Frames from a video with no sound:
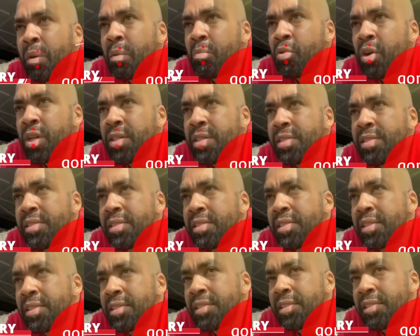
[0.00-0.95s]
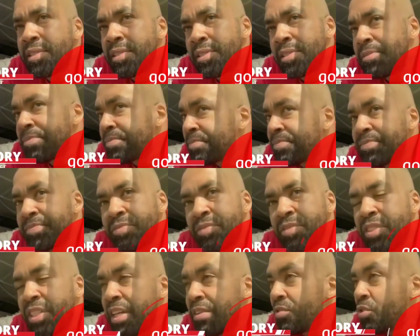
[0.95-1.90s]
Brothers and sisters,
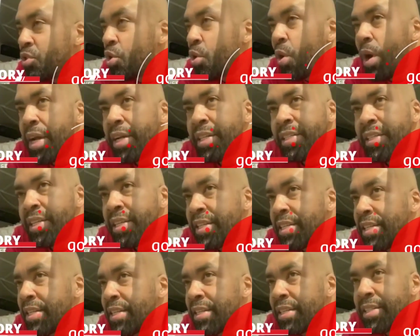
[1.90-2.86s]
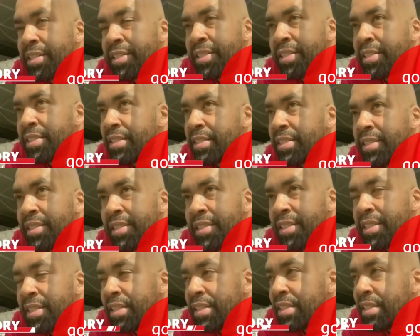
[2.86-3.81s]
you have no idea the
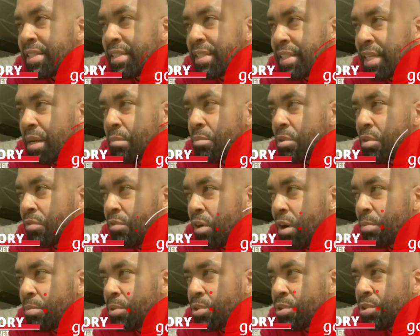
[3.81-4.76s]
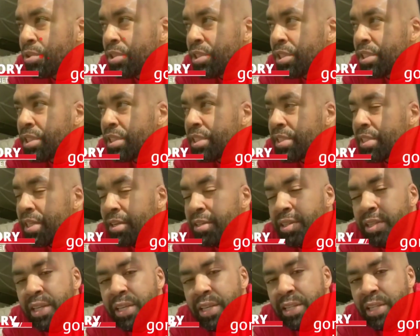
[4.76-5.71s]
number of opportunities
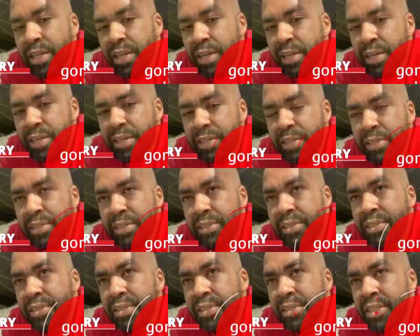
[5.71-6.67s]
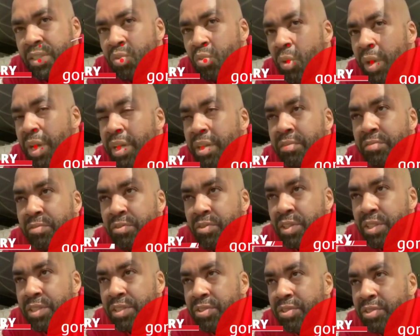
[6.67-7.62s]
out there that are just waiting
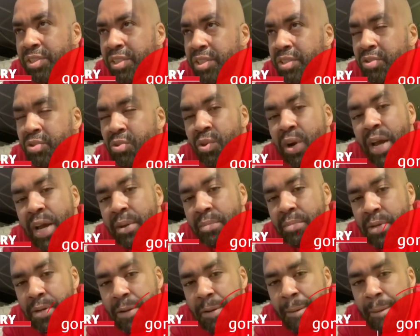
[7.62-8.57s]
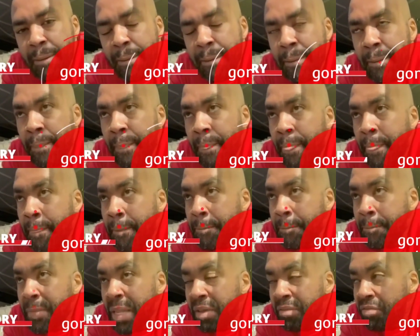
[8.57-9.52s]
for us to just grab.
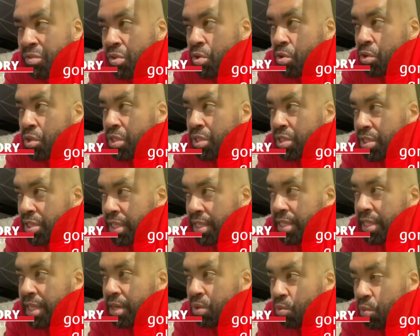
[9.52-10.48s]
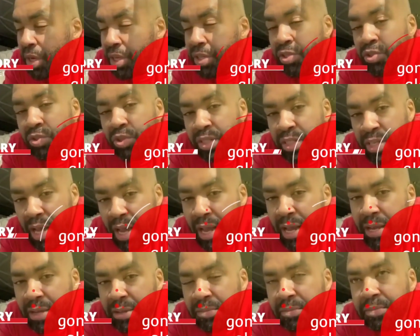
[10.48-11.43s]
If you're going to sit there and waste your
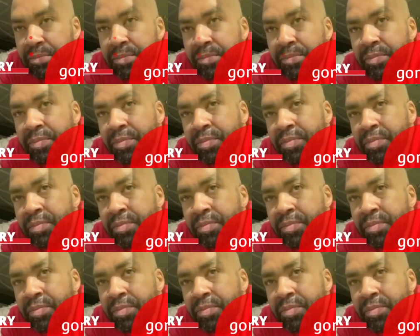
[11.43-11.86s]
time